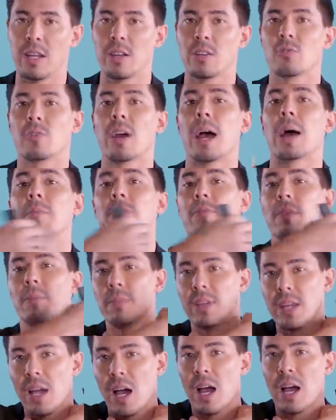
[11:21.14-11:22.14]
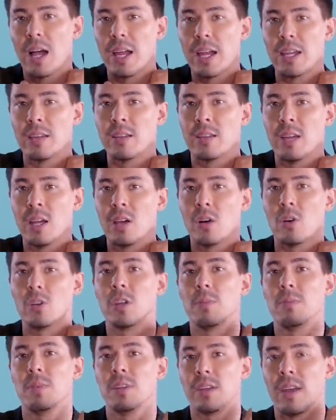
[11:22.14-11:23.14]
get grabbed from behind, or
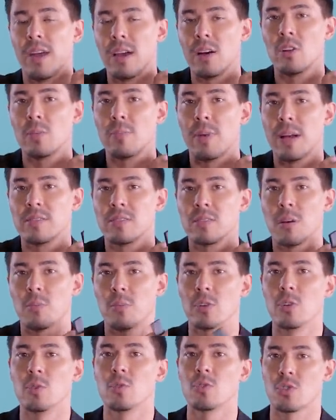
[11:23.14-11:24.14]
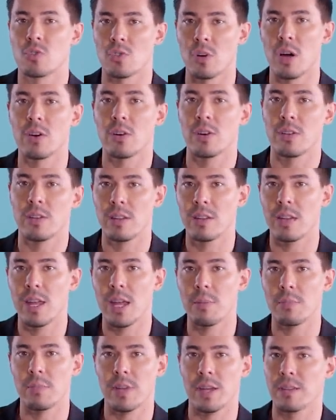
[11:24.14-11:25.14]
they're being held by someone who's stronger than
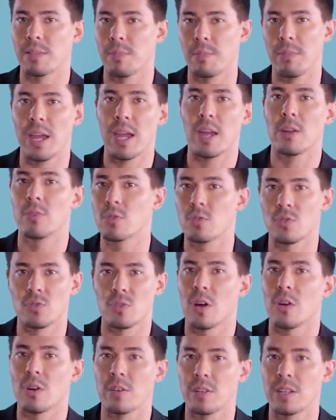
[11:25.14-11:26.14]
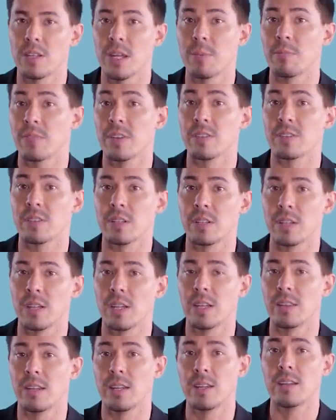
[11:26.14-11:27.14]
them, like a man who's stronger than them
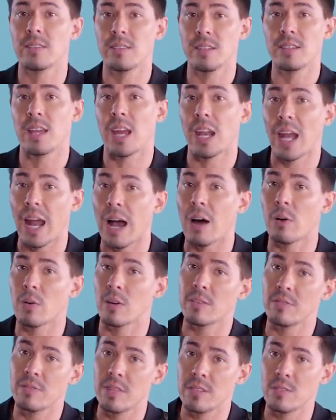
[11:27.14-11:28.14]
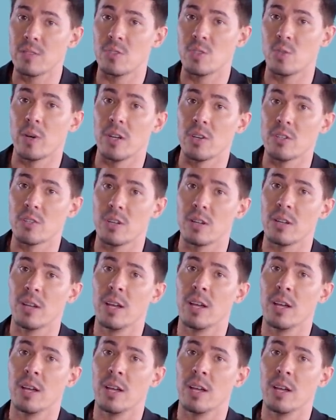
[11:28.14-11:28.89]
physically, and they need to get out of the situation.